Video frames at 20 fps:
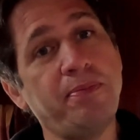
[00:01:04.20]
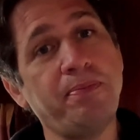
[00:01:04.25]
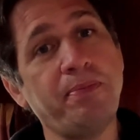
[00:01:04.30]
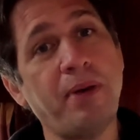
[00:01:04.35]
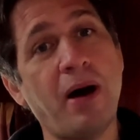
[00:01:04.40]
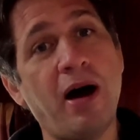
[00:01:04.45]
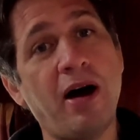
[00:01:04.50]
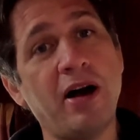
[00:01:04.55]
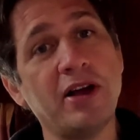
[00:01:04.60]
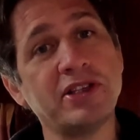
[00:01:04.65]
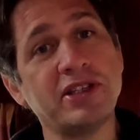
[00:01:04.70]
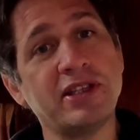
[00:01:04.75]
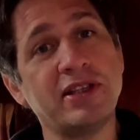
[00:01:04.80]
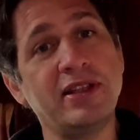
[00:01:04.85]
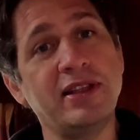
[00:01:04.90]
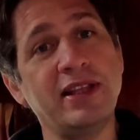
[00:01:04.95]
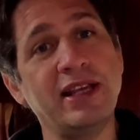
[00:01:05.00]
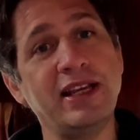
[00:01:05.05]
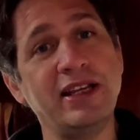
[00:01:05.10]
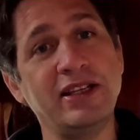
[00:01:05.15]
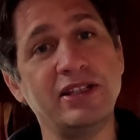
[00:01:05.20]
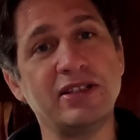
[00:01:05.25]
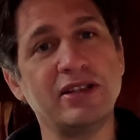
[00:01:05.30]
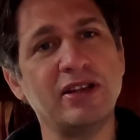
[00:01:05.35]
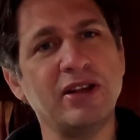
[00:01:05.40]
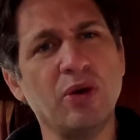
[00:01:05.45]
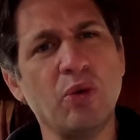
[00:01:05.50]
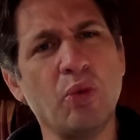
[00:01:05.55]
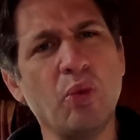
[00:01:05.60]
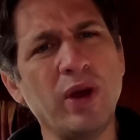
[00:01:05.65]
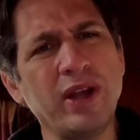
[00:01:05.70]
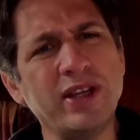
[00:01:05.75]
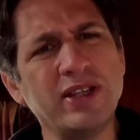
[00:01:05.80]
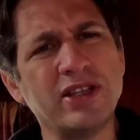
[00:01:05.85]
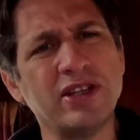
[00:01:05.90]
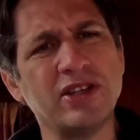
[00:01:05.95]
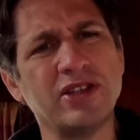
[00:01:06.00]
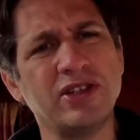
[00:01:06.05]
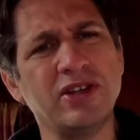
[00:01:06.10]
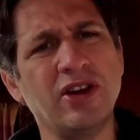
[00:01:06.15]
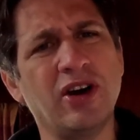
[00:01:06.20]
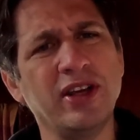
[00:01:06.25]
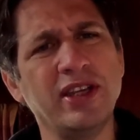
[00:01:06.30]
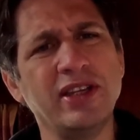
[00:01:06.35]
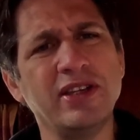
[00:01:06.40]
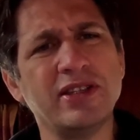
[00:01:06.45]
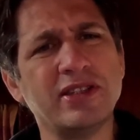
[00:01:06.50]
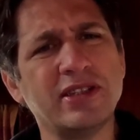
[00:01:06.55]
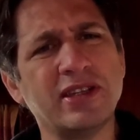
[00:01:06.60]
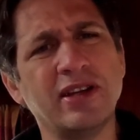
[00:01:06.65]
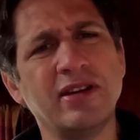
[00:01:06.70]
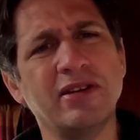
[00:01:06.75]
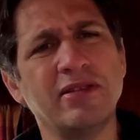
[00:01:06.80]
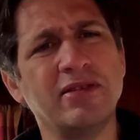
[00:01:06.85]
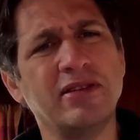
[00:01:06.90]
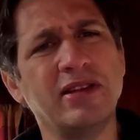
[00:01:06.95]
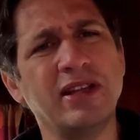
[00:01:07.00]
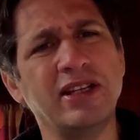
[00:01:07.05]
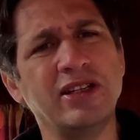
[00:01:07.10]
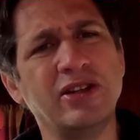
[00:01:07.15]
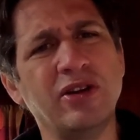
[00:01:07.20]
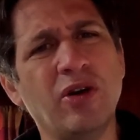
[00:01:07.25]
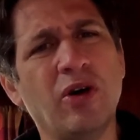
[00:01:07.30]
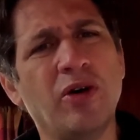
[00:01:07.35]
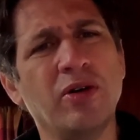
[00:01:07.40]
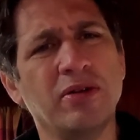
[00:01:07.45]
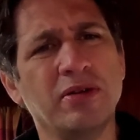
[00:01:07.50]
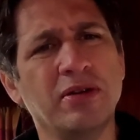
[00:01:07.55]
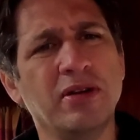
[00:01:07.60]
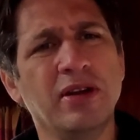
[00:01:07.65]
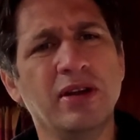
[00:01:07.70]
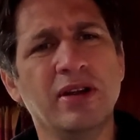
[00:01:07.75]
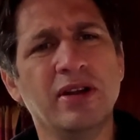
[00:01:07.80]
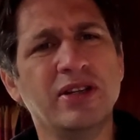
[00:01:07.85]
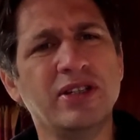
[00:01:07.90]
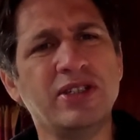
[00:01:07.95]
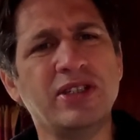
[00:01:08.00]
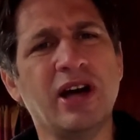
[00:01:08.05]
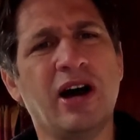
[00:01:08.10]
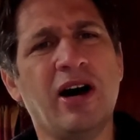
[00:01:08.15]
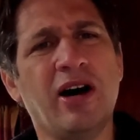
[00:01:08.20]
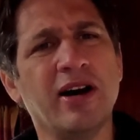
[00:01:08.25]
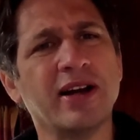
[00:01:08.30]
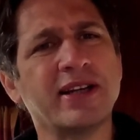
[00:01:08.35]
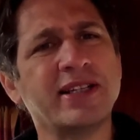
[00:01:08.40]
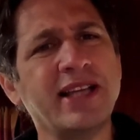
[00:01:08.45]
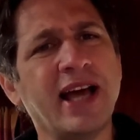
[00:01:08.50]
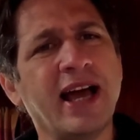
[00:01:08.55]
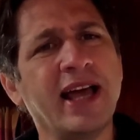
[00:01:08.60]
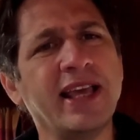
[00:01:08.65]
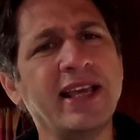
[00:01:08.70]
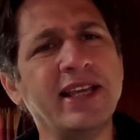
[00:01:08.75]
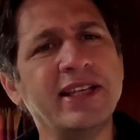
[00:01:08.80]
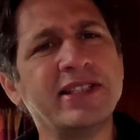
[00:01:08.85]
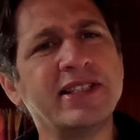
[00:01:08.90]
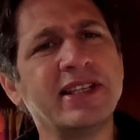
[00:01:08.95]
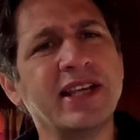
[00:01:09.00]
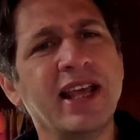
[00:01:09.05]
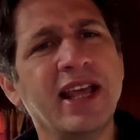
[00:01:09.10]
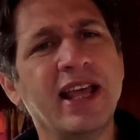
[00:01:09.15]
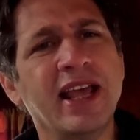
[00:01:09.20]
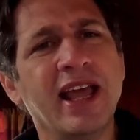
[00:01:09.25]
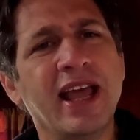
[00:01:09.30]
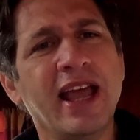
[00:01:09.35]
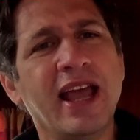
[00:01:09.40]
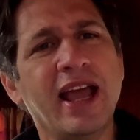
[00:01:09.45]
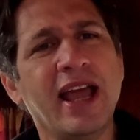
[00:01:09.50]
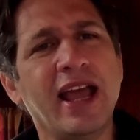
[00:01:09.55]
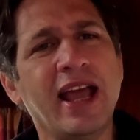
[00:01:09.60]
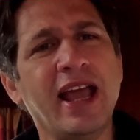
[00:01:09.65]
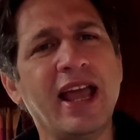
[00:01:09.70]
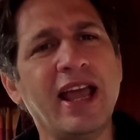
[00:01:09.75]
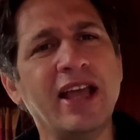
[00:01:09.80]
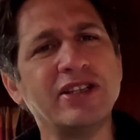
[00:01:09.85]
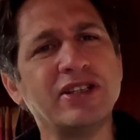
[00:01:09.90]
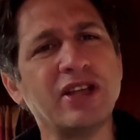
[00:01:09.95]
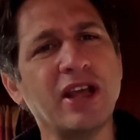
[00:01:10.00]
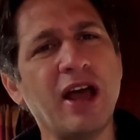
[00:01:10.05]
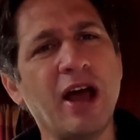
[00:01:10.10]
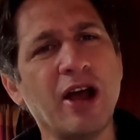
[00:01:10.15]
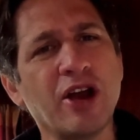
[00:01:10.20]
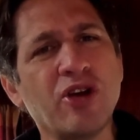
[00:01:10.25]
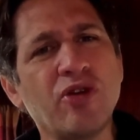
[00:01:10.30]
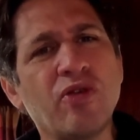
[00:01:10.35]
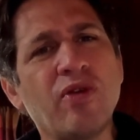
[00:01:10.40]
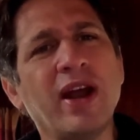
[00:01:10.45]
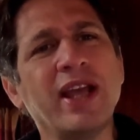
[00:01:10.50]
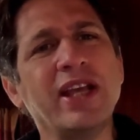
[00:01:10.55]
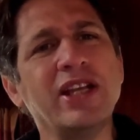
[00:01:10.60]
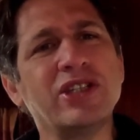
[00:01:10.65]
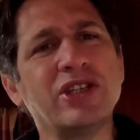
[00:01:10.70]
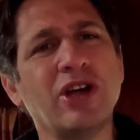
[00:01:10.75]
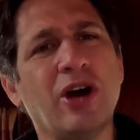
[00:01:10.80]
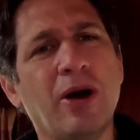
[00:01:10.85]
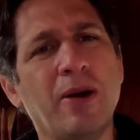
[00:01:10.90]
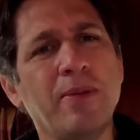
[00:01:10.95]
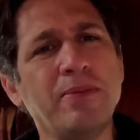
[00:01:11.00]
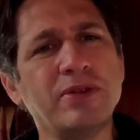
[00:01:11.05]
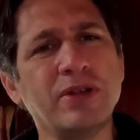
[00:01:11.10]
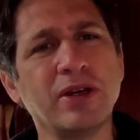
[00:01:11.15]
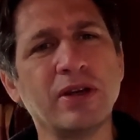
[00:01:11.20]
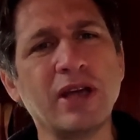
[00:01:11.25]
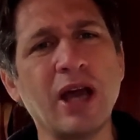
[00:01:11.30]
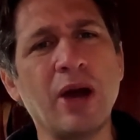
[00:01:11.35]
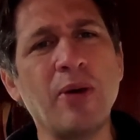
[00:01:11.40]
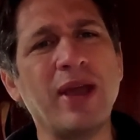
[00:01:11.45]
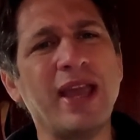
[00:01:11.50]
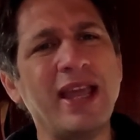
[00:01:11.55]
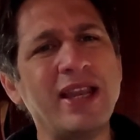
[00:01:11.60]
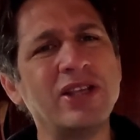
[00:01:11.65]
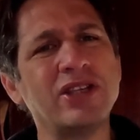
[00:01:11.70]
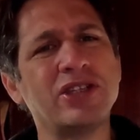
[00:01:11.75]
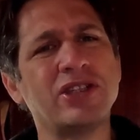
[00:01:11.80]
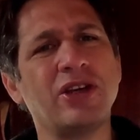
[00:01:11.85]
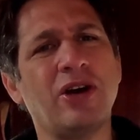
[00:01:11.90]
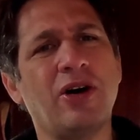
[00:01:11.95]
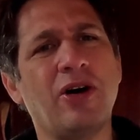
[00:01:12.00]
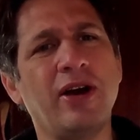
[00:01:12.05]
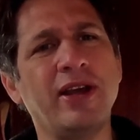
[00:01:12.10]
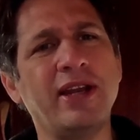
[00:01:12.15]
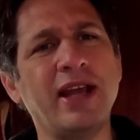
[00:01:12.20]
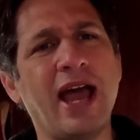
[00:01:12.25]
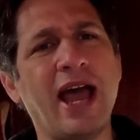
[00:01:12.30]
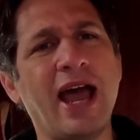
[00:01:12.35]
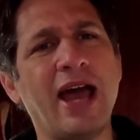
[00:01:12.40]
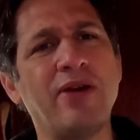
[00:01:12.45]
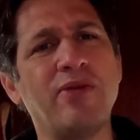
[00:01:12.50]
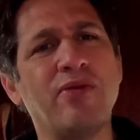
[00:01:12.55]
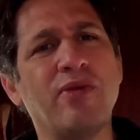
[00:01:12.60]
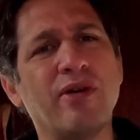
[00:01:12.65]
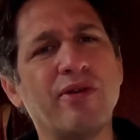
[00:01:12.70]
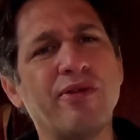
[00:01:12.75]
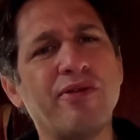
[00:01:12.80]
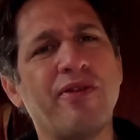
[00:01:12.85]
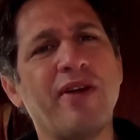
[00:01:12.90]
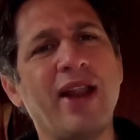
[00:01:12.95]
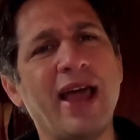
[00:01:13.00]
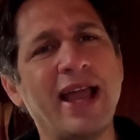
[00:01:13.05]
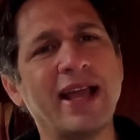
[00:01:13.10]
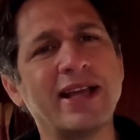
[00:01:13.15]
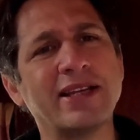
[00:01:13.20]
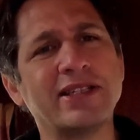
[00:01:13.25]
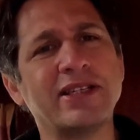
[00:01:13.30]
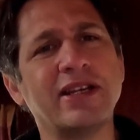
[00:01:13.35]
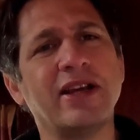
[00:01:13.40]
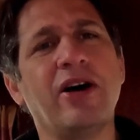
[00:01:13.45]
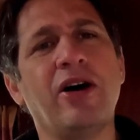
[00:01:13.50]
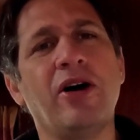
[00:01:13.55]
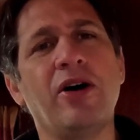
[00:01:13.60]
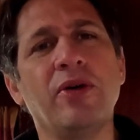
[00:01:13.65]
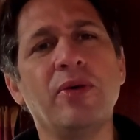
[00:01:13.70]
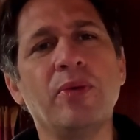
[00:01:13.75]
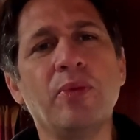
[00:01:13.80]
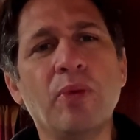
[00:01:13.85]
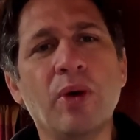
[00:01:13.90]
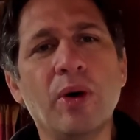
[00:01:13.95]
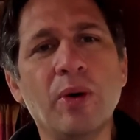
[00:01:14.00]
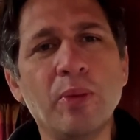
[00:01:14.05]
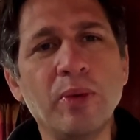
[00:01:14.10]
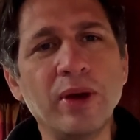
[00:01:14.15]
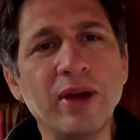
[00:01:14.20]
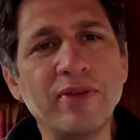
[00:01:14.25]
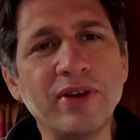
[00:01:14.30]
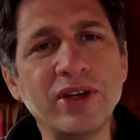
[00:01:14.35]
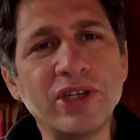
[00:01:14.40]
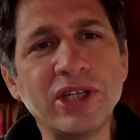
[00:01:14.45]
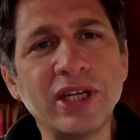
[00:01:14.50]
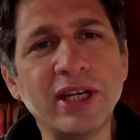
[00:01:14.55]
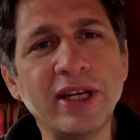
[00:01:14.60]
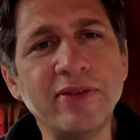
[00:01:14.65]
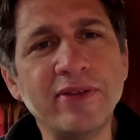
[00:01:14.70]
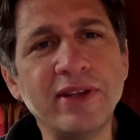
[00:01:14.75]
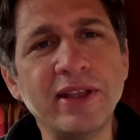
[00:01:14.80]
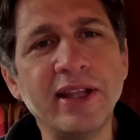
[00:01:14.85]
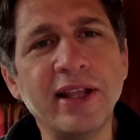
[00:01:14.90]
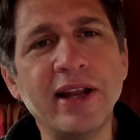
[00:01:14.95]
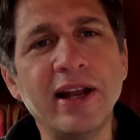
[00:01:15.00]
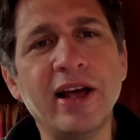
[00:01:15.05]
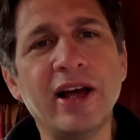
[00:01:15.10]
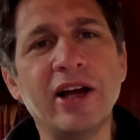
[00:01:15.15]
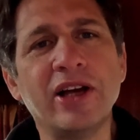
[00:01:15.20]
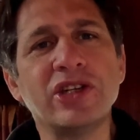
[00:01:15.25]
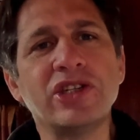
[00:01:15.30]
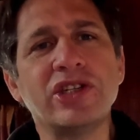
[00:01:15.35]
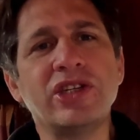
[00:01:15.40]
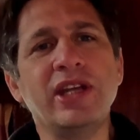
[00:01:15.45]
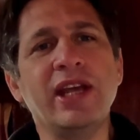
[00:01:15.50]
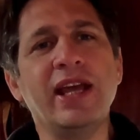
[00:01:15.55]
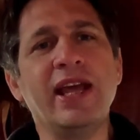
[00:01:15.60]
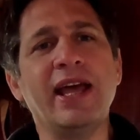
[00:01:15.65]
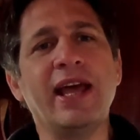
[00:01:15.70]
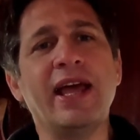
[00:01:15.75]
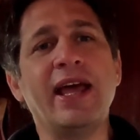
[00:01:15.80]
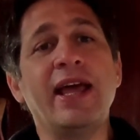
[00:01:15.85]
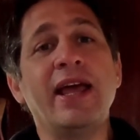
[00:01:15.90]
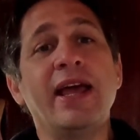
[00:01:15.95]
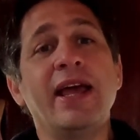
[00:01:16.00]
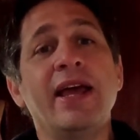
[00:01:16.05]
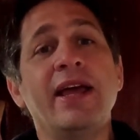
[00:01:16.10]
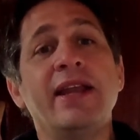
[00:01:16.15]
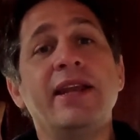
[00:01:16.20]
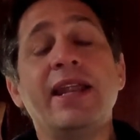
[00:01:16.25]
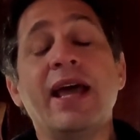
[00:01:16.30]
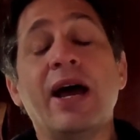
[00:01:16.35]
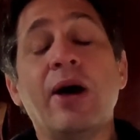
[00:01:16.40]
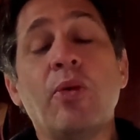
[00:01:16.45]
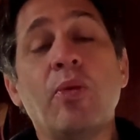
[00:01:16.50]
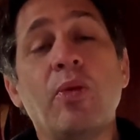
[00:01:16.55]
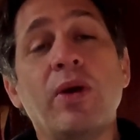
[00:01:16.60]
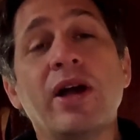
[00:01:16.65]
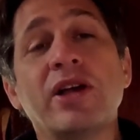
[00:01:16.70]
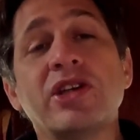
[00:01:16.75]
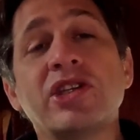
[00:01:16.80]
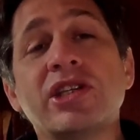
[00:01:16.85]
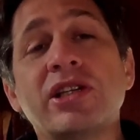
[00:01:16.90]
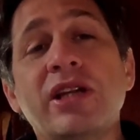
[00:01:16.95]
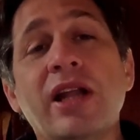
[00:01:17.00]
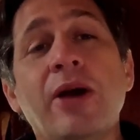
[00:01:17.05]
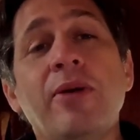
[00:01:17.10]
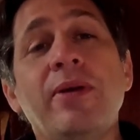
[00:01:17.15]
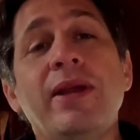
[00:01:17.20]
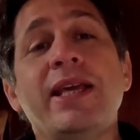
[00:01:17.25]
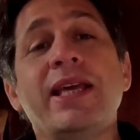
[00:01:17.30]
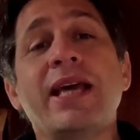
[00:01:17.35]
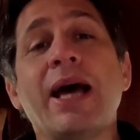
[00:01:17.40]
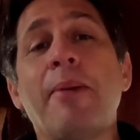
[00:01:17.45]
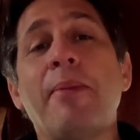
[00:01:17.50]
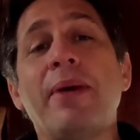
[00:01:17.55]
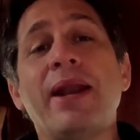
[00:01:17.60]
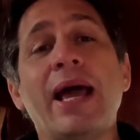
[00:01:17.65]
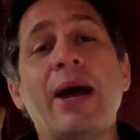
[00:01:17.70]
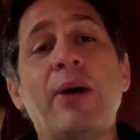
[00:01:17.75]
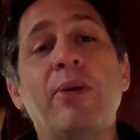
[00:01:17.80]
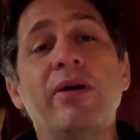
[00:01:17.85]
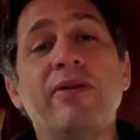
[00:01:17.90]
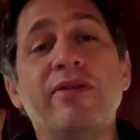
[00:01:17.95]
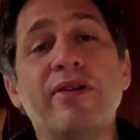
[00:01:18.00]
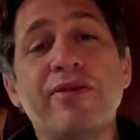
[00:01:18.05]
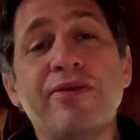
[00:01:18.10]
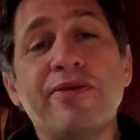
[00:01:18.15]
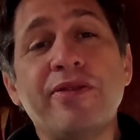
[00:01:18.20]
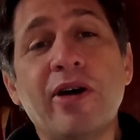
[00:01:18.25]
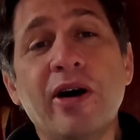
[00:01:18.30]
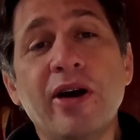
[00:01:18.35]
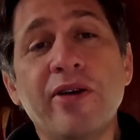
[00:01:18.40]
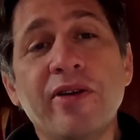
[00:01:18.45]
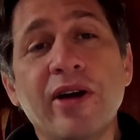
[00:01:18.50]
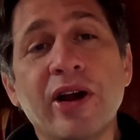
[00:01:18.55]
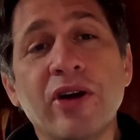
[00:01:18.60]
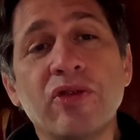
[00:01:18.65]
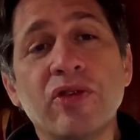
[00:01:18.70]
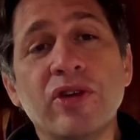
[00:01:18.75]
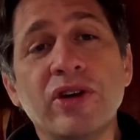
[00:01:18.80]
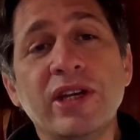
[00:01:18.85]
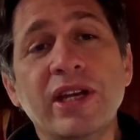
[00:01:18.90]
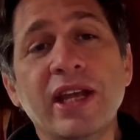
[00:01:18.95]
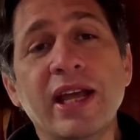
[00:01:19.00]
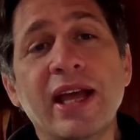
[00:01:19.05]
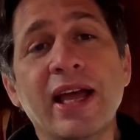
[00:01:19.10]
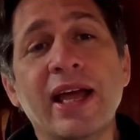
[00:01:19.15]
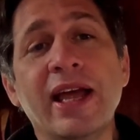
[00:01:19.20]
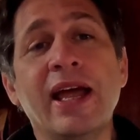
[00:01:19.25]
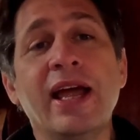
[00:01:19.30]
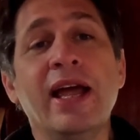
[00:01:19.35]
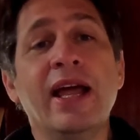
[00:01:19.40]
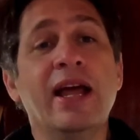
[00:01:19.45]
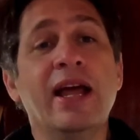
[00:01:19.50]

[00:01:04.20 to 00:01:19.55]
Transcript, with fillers: pass these winter's nights and these long dark days it's a great time to go inside and reflect on what we've achieved in the last year. Now, we are slowly coming out of a 500 year